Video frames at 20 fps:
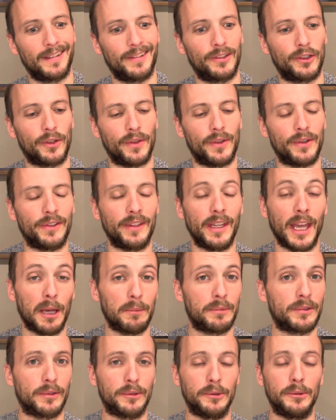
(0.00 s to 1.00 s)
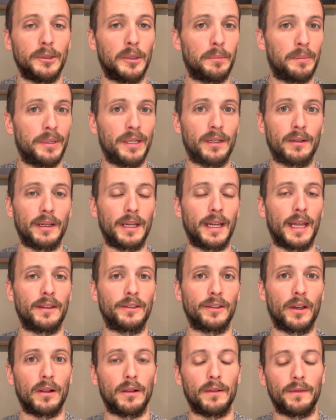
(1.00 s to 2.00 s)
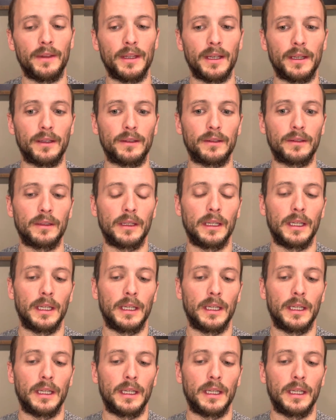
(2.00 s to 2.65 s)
So there's the absolute appearing as all of this,